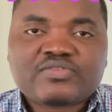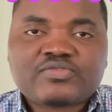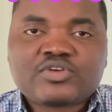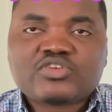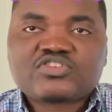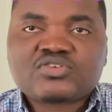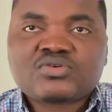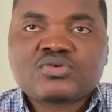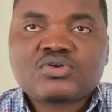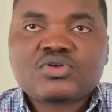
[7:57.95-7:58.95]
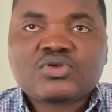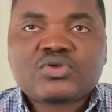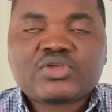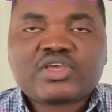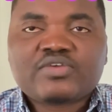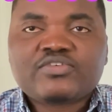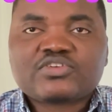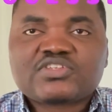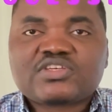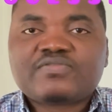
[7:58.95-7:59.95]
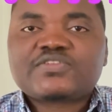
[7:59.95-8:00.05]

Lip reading: for your school. Give yourself